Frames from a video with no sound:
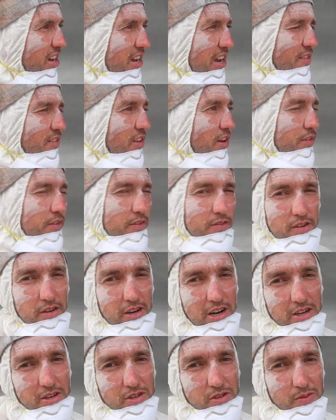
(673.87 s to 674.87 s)
Even though
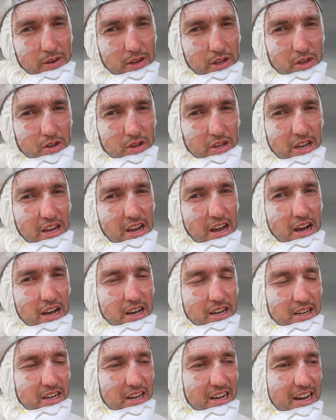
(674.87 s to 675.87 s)
5200 is really good
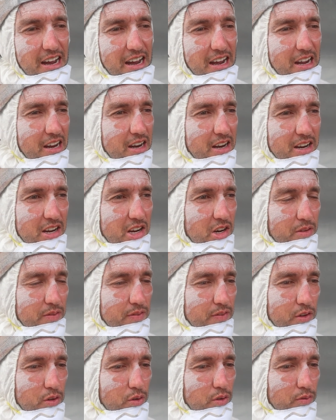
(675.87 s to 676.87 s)
gear and it'll
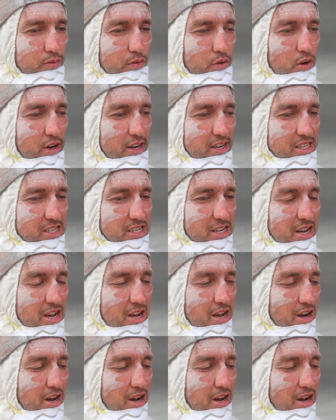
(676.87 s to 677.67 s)
fill the voids,